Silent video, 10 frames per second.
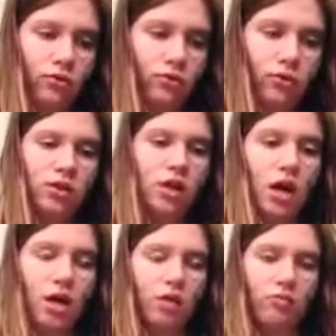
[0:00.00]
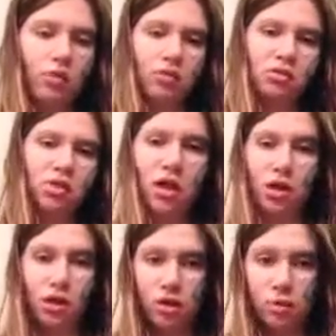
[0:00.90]
For today, I've been
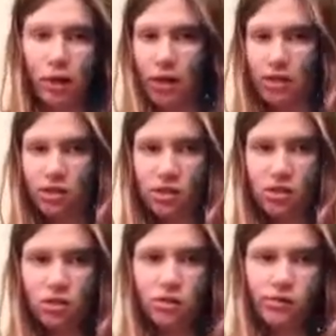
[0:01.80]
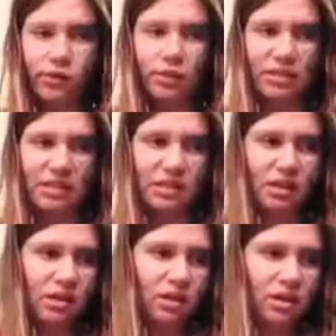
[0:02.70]
kind of depressed ever since
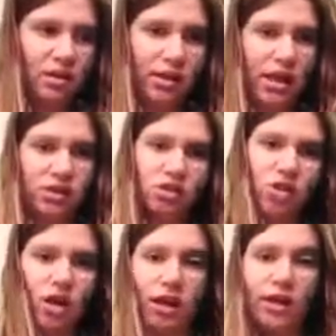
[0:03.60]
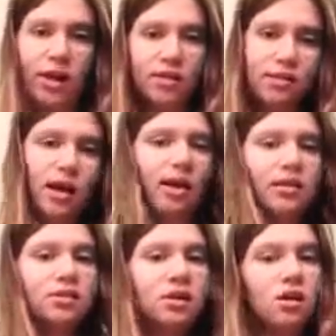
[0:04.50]
yesterday and last
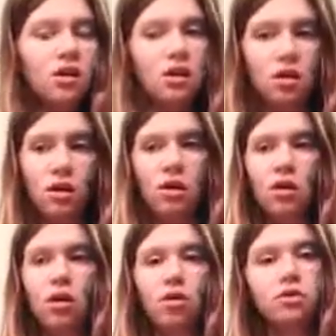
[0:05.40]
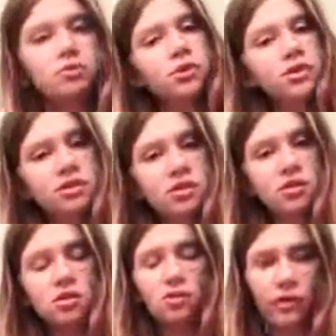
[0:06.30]
night. The
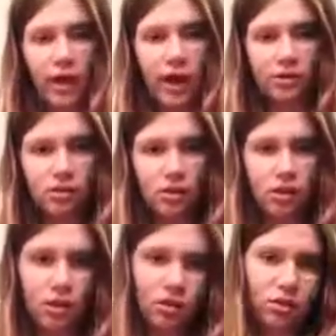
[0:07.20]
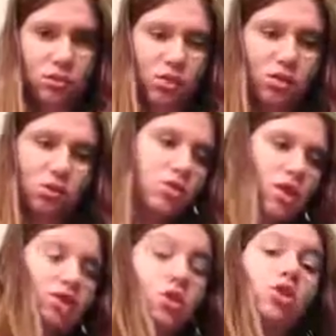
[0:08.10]
reasons for that is because you
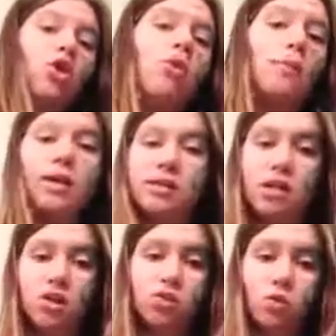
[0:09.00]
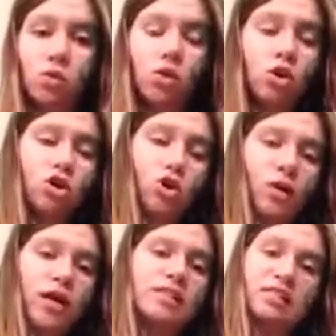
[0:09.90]
guys know I'm bisexual. You
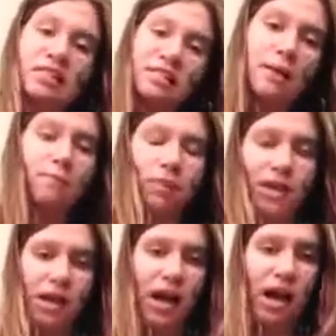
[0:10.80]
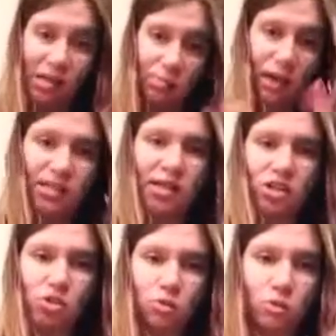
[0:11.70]
guys accept me as
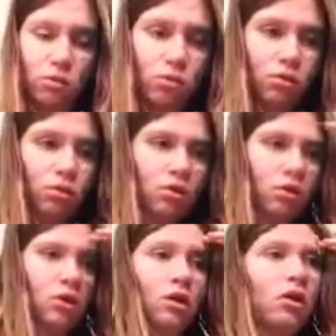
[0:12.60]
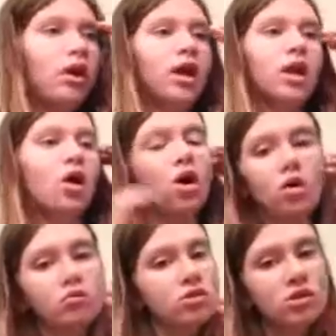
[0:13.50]
bisexual. And all
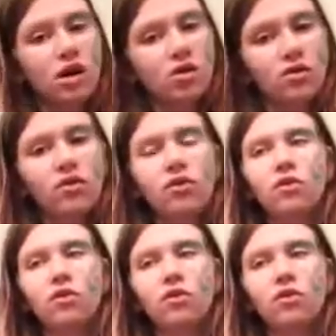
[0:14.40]
those stuff.